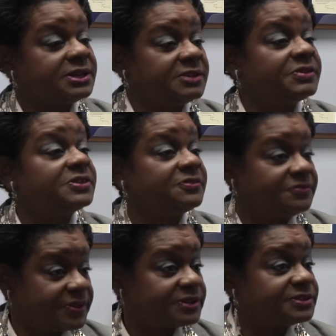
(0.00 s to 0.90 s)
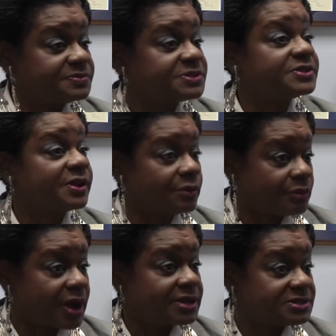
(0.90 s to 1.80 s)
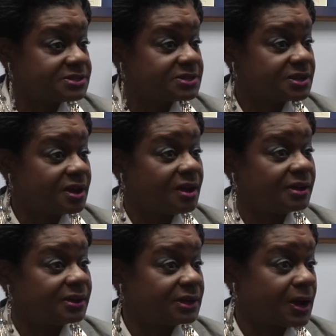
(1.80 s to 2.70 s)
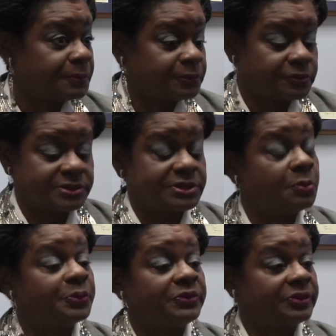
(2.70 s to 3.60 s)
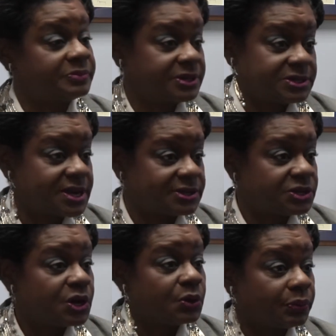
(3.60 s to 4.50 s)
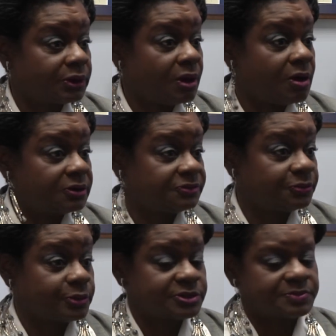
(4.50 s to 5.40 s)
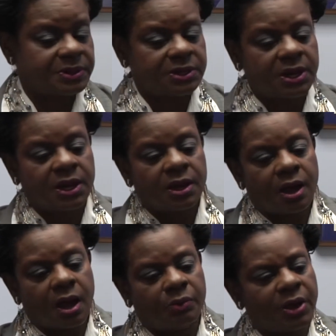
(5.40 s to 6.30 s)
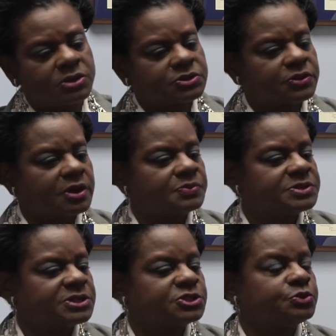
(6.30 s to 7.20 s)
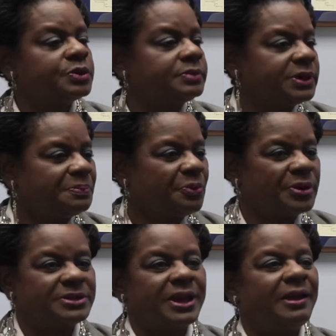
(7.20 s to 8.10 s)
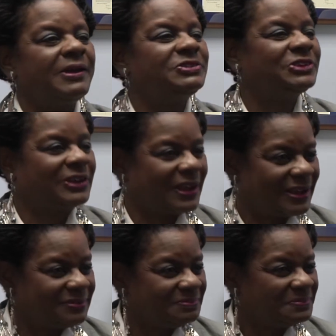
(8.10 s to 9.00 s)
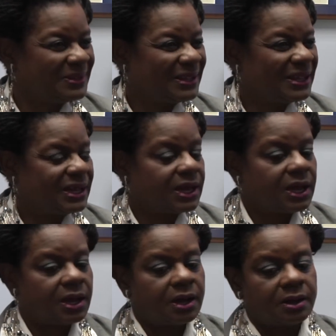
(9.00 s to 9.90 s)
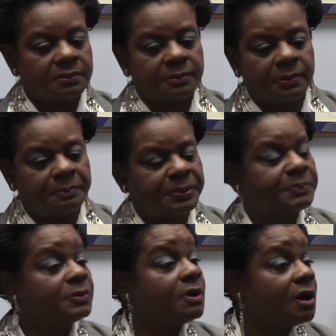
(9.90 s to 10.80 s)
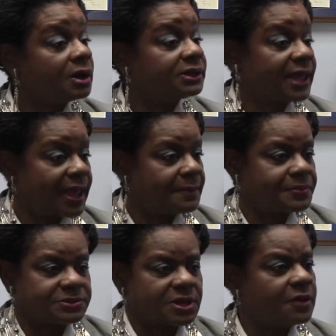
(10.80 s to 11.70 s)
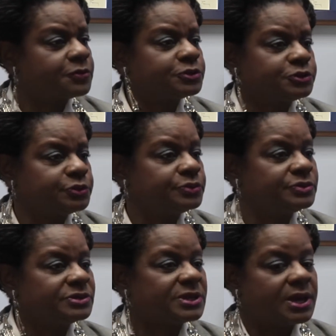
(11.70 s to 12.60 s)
giving the victims their rights and opportunities, helping them connect with law enforcement. We also thought it was extremely important to educate people on campus, other students,